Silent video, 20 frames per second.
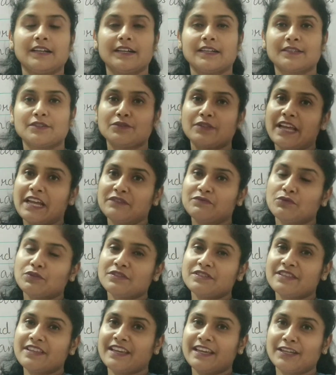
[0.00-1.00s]
So that
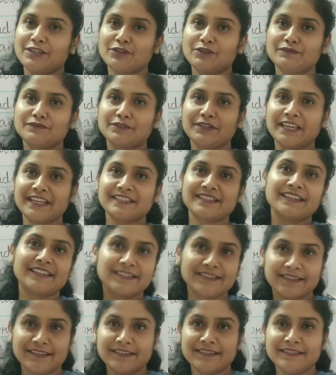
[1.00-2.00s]
was the end of today's
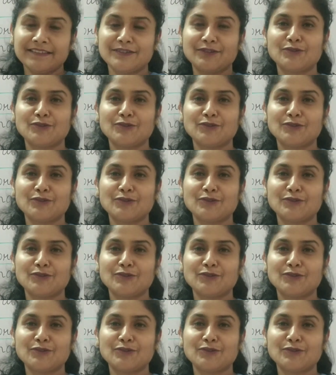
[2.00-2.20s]
lesson,